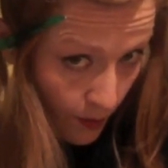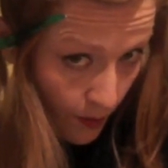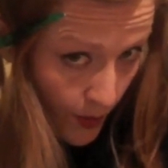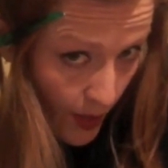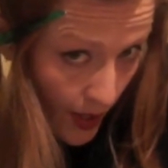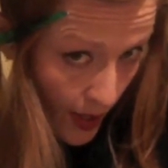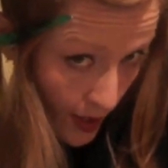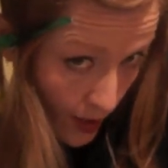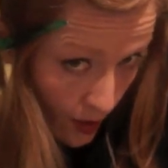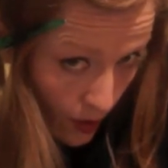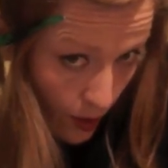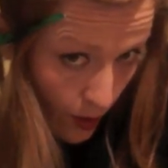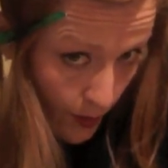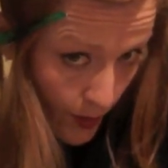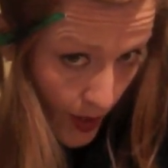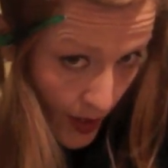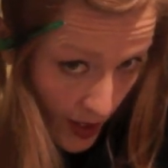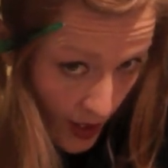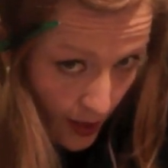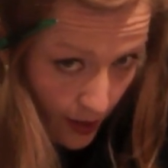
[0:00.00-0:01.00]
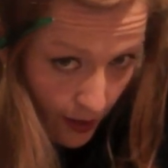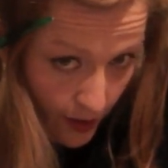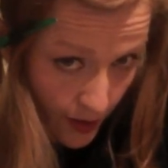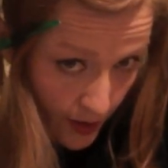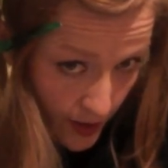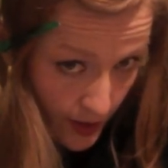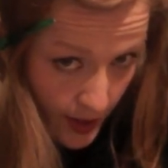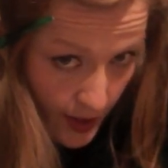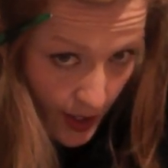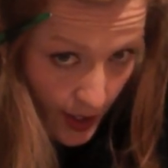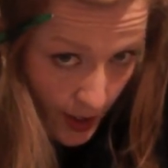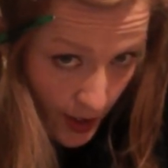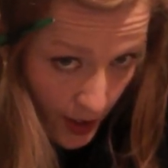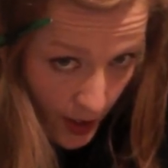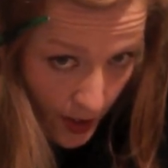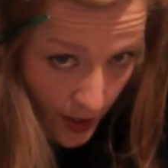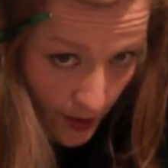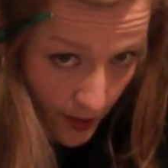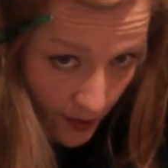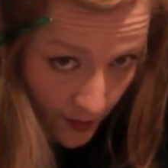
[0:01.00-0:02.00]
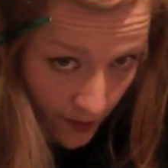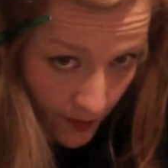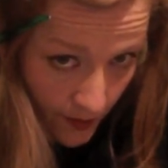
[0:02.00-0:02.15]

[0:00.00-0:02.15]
back combing that section